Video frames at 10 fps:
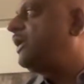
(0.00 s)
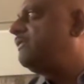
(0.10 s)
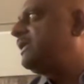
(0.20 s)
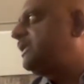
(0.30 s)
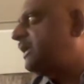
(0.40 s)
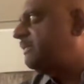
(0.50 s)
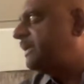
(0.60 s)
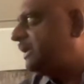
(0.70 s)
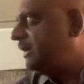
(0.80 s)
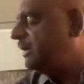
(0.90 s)
lower 1/3
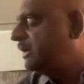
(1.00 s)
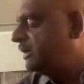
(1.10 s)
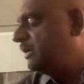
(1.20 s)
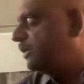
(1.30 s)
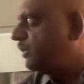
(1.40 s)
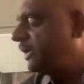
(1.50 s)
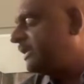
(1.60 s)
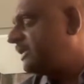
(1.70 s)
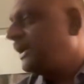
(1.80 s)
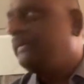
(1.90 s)
by the
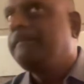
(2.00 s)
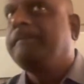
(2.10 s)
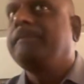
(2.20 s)
urethra.